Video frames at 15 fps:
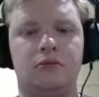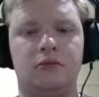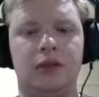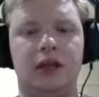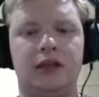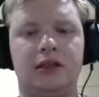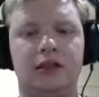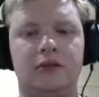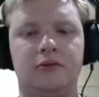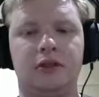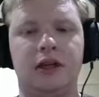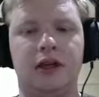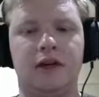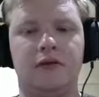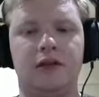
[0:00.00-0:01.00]
That seems
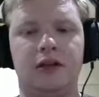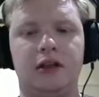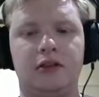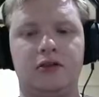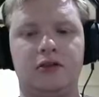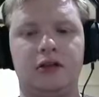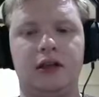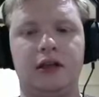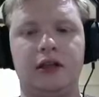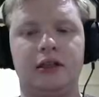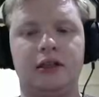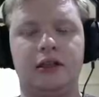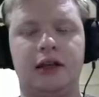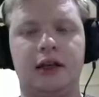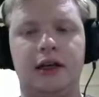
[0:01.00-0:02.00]
to have a little
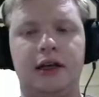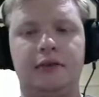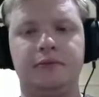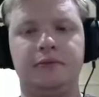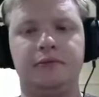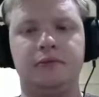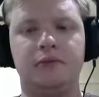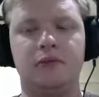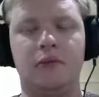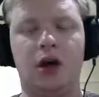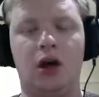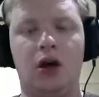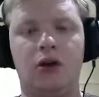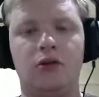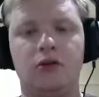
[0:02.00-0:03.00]
glitch there.
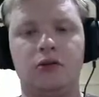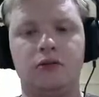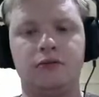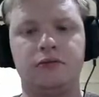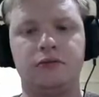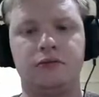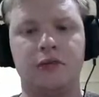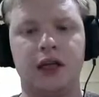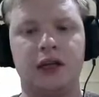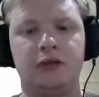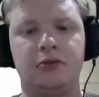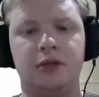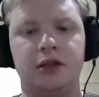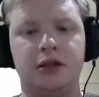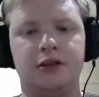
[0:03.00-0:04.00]
Oh, that's
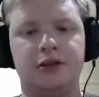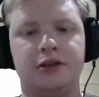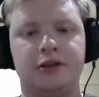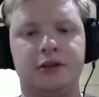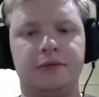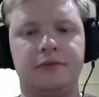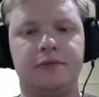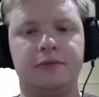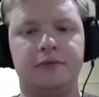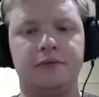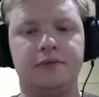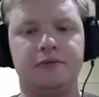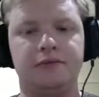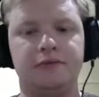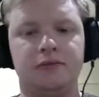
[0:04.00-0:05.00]
because
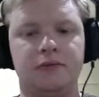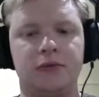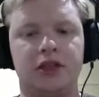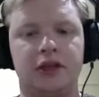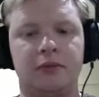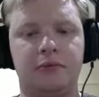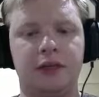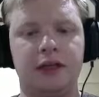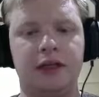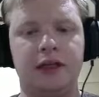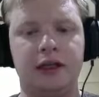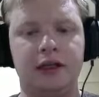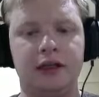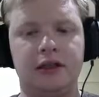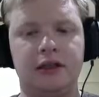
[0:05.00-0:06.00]
jump
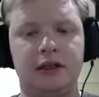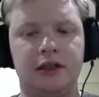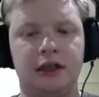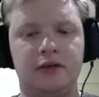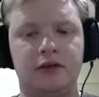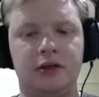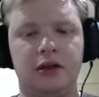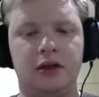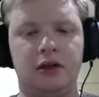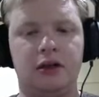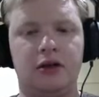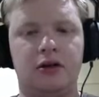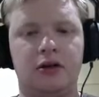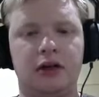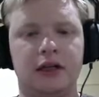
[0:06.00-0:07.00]
here, does that work?
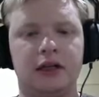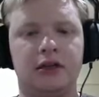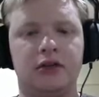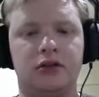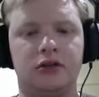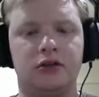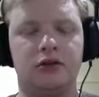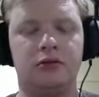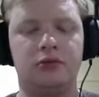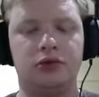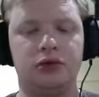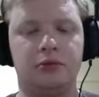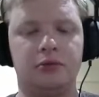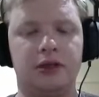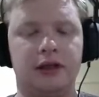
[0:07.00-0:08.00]
Oh, I need the
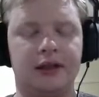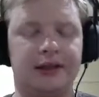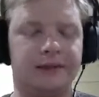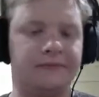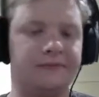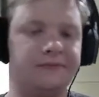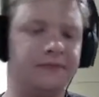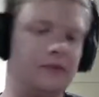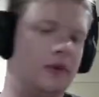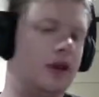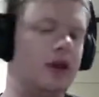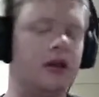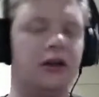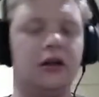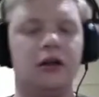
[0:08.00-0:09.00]
stormtrooper thing.
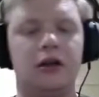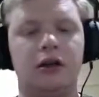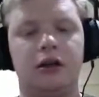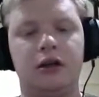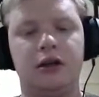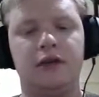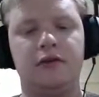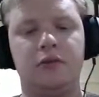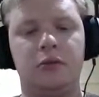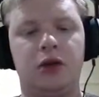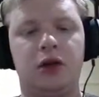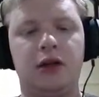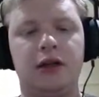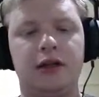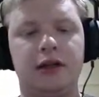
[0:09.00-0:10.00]
Never
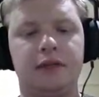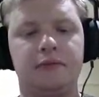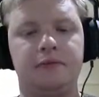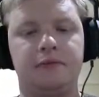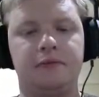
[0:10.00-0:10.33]
mind then.